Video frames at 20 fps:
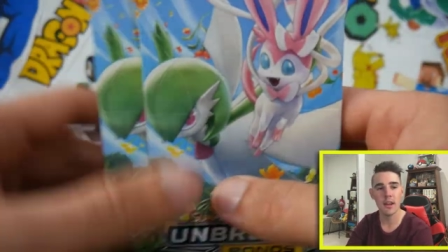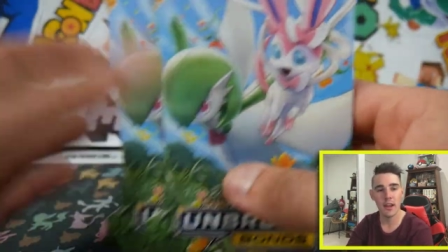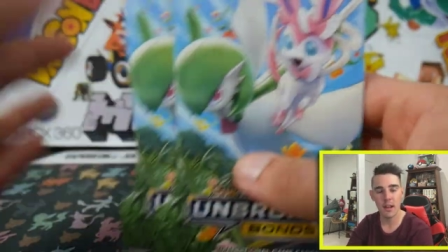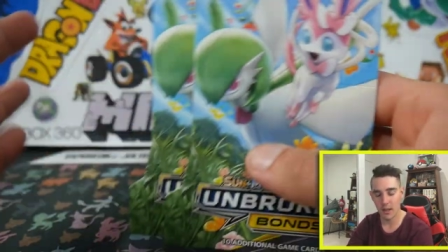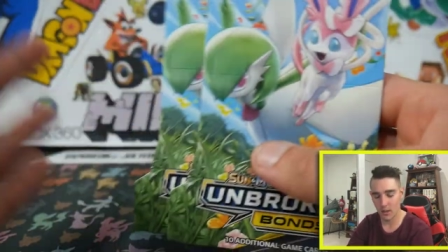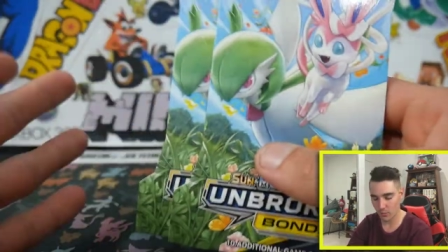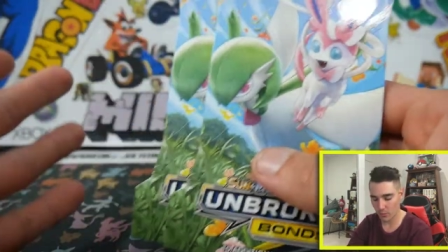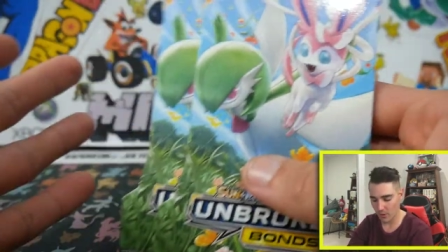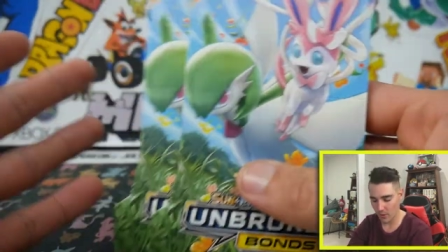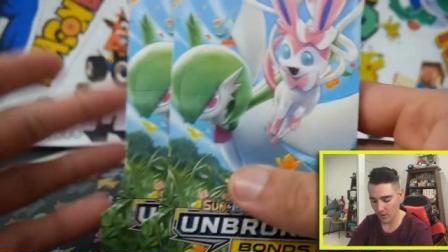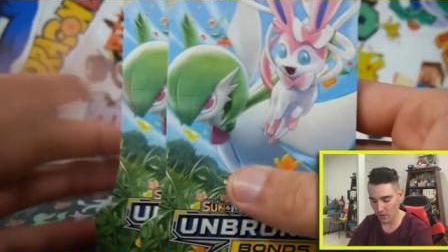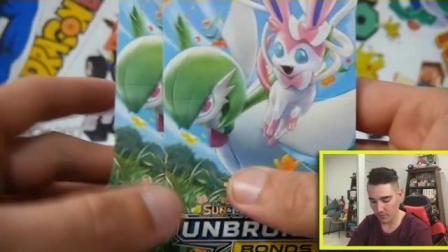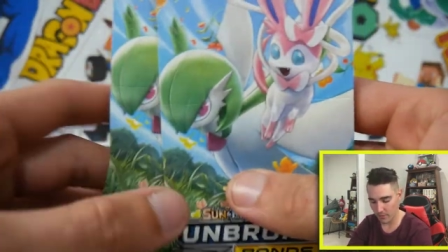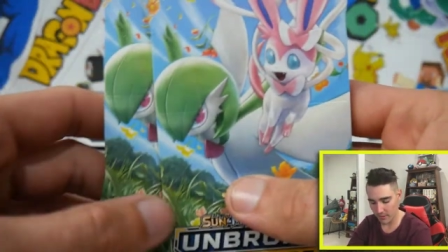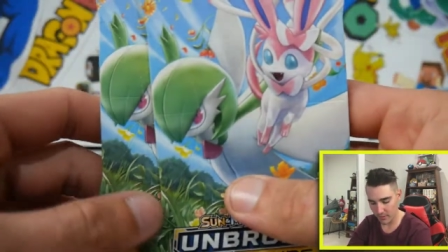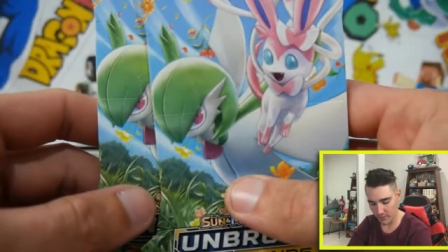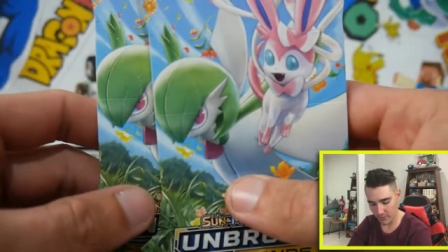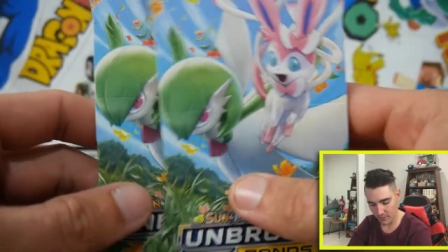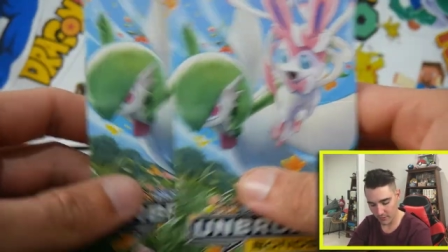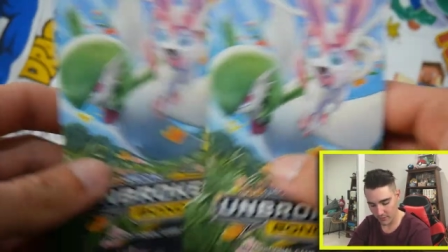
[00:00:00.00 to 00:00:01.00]
in a row
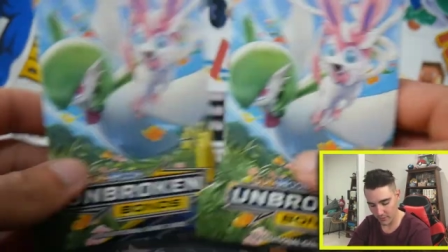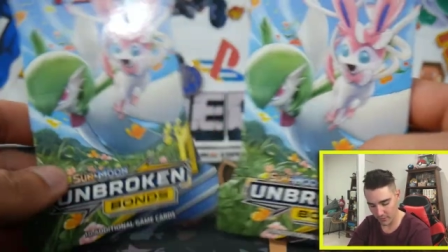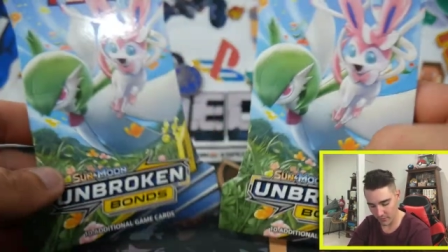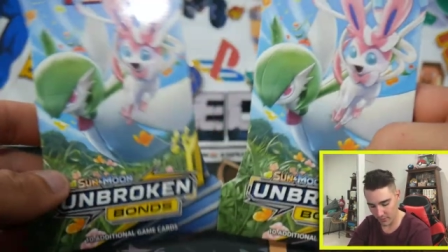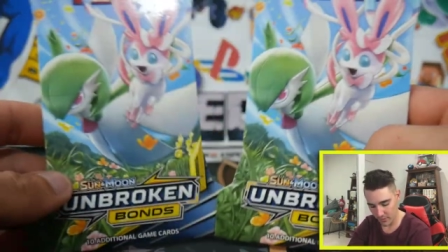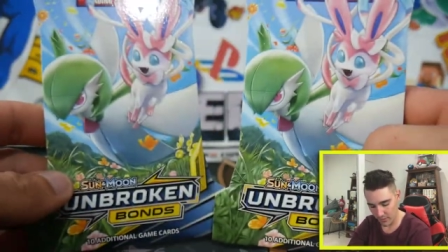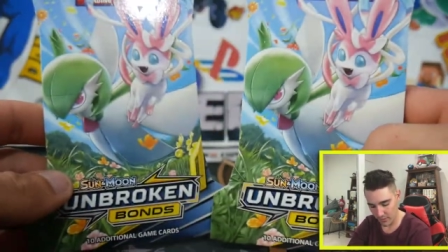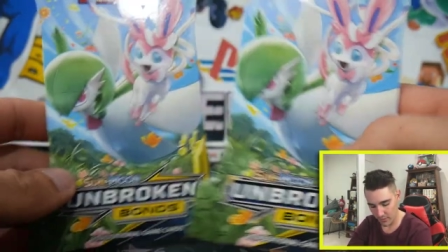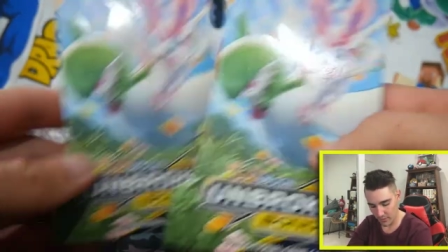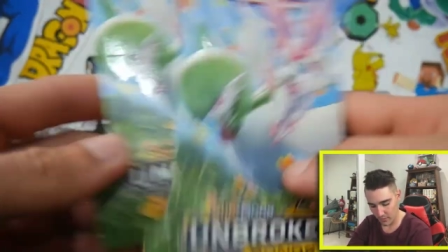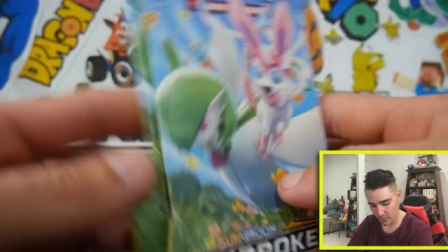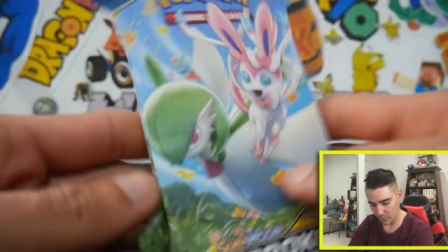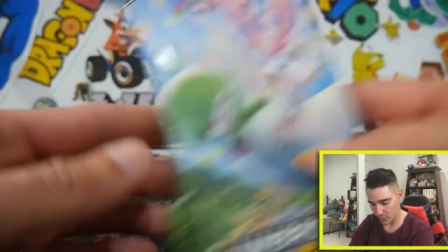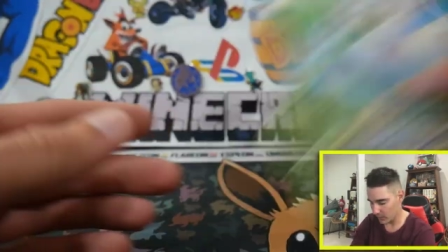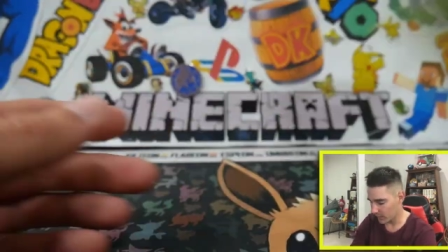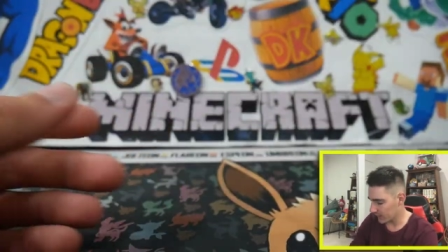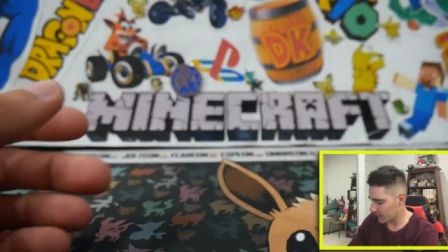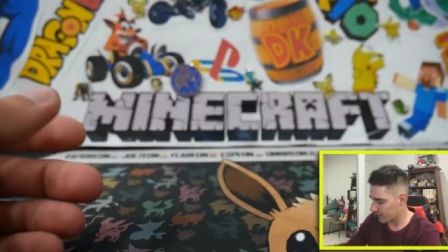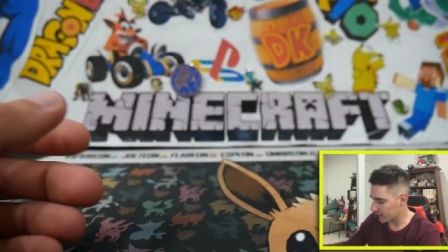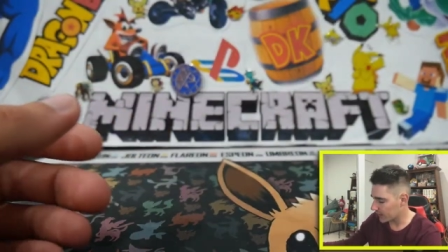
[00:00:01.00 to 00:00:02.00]
because
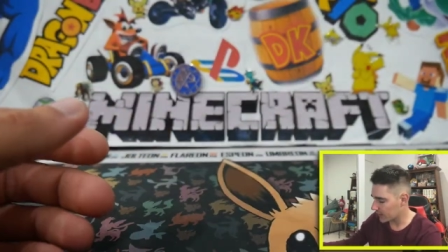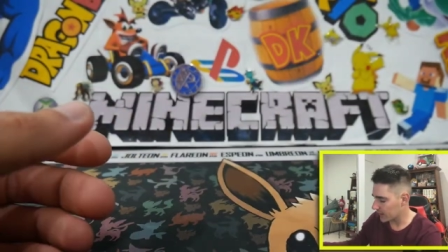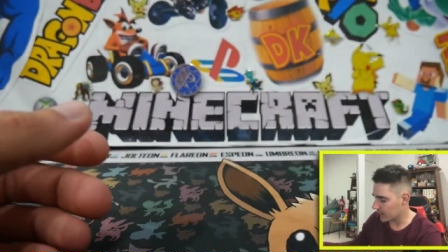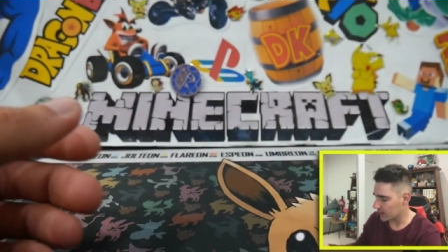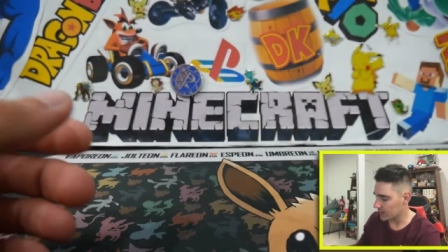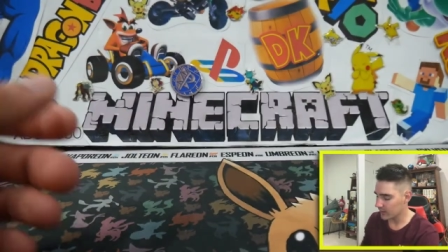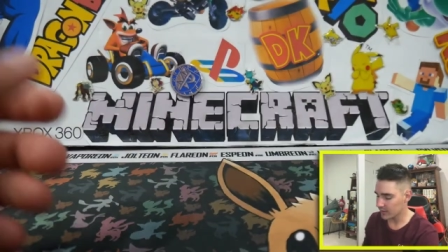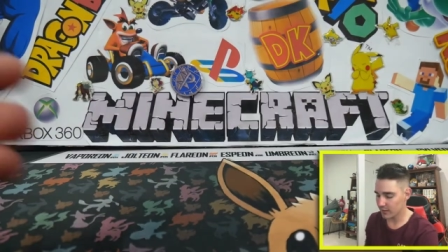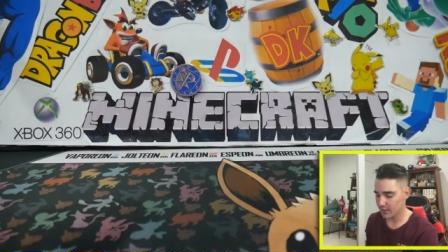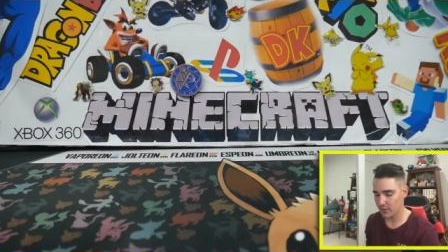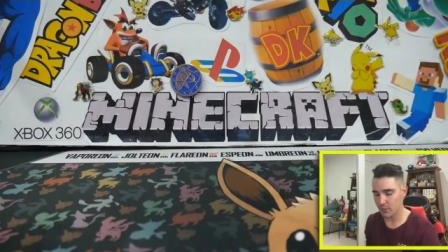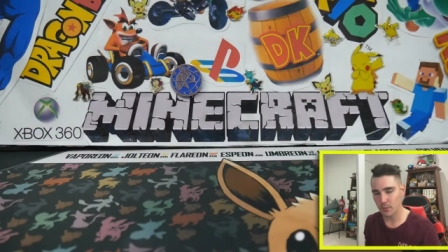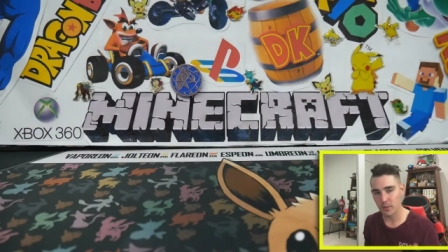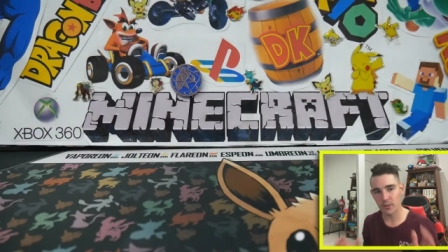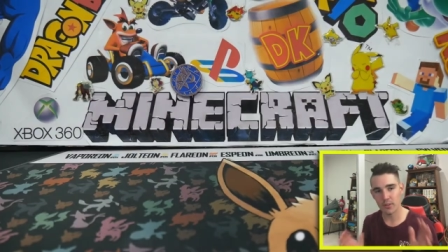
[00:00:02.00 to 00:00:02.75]
we're going to get into this